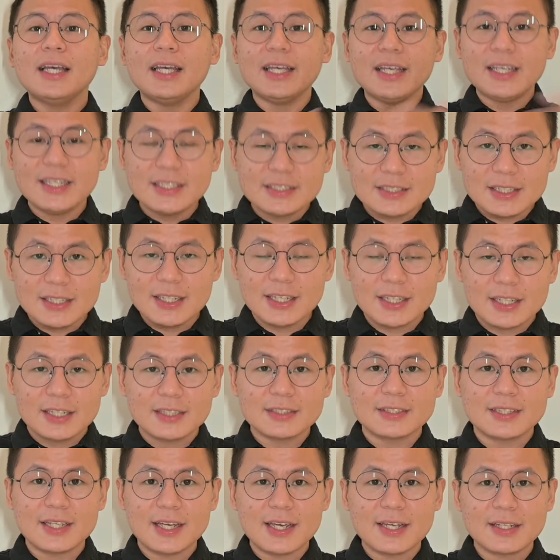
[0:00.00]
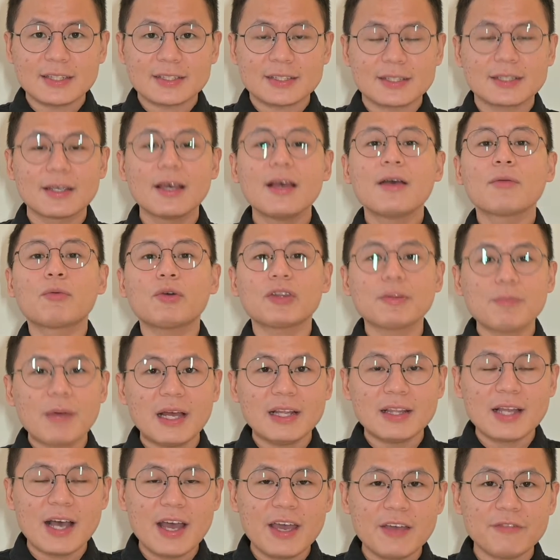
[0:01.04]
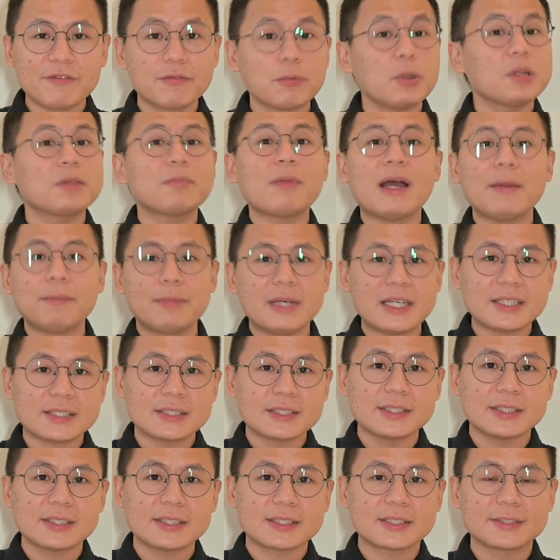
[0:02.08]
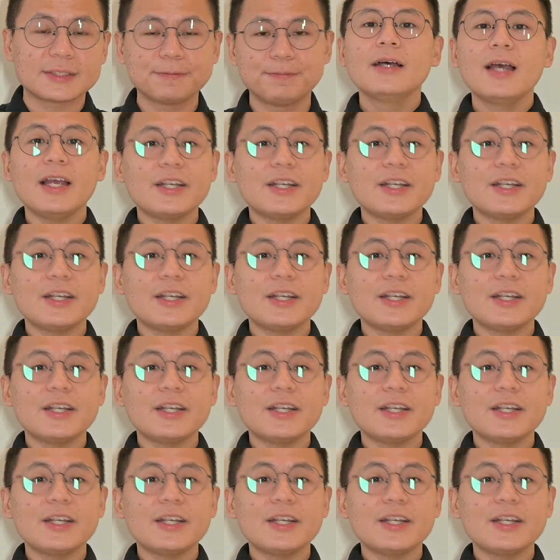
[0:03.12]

easily content with my life, with my business.